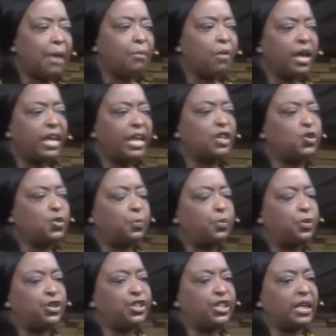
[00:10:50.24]
I'm not here to
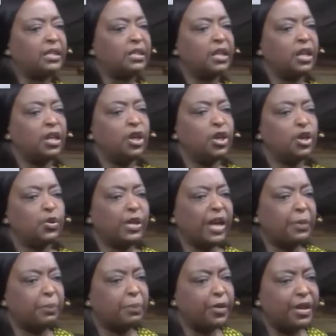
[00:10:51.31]
preach that you
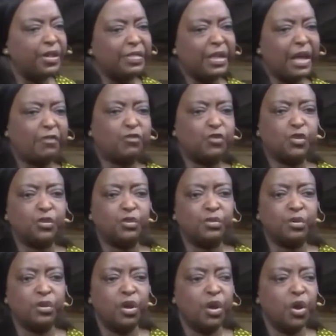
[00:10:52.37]
can't pray in the
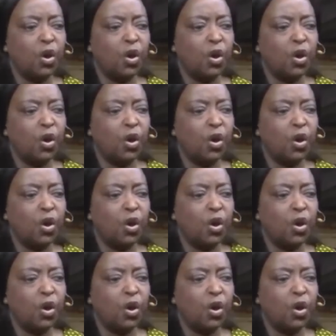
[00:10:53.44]
afternoon